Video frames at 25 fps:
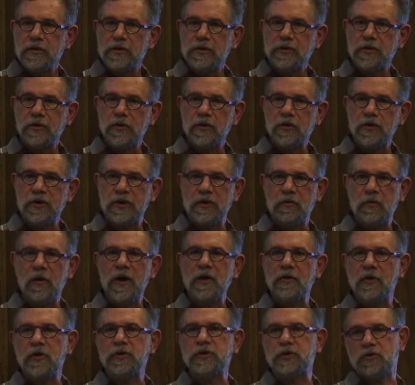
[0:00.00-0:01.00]
So that, in a
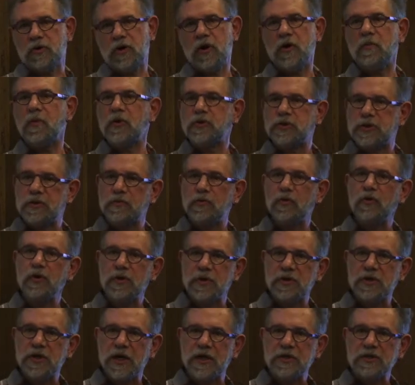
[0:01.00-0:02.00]
way, those are our most
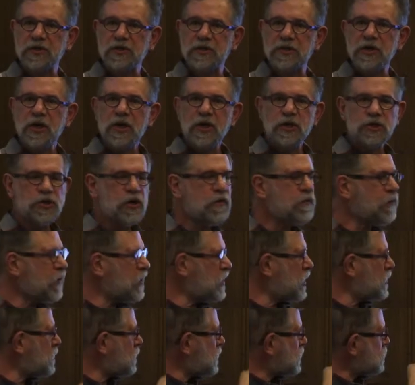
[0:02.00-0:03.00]
important tests. So
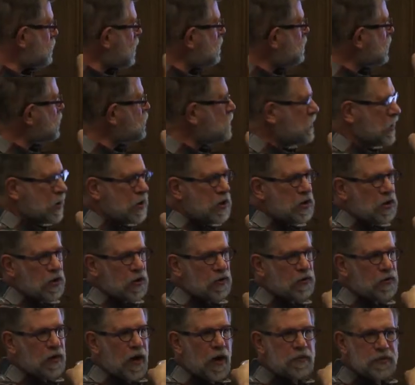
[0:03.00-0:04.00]
somewhere, in other words, what we're doing
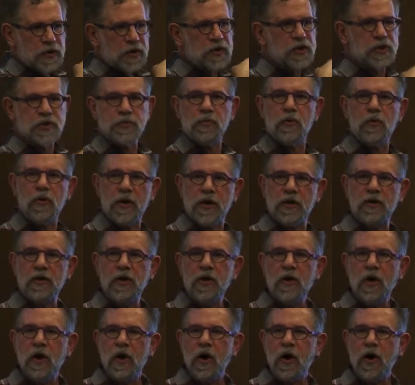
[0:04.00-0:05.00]
here, up to this point,
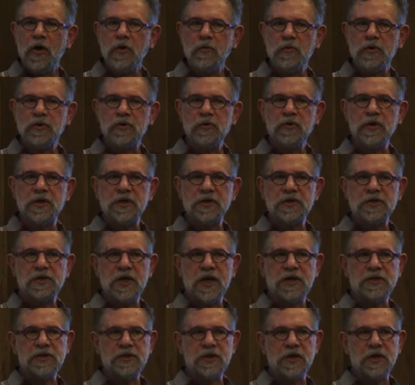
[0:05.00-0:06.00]
all that we're doing is
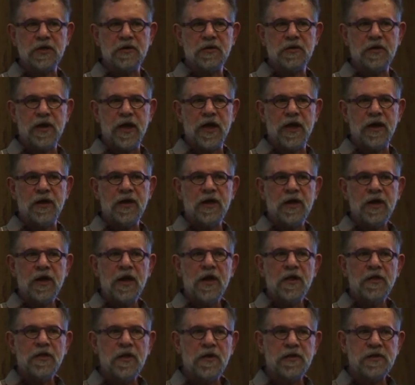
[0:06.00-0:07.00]
testing that
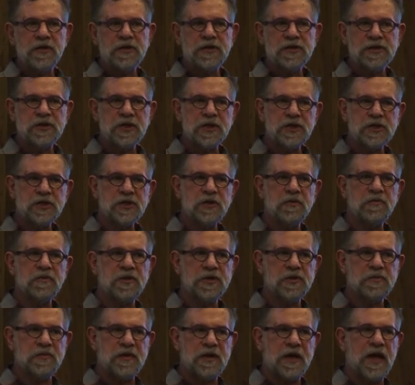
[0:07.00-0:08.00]
the system
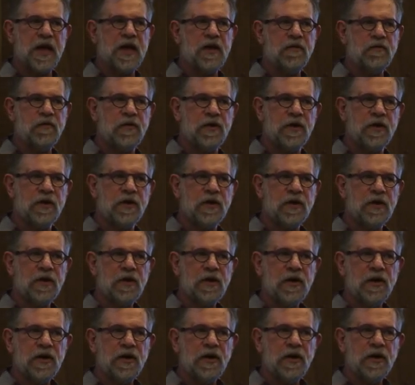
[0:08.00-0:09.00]
is behaving
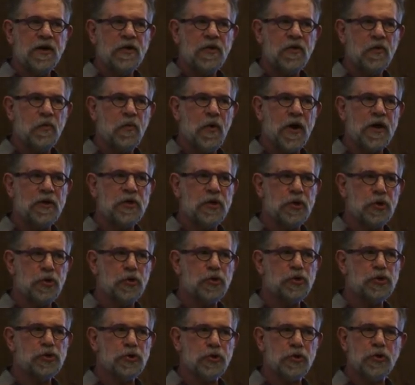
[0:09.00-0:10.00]
the way the
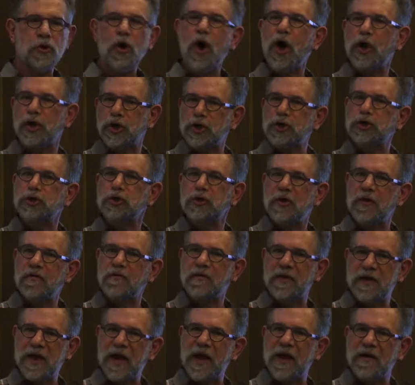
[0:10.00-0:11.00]
user thought it should
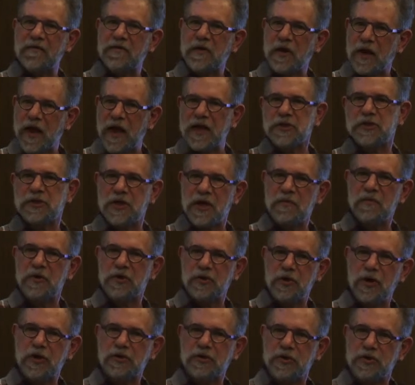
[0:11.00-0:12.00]
have behaved the last time
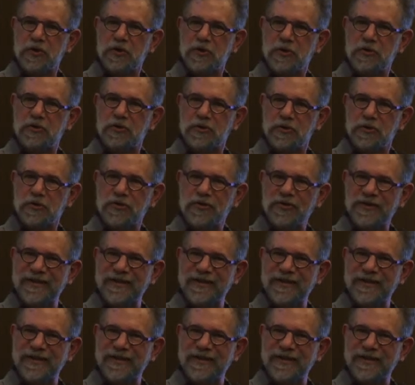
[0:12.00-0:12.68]
we talked to the user.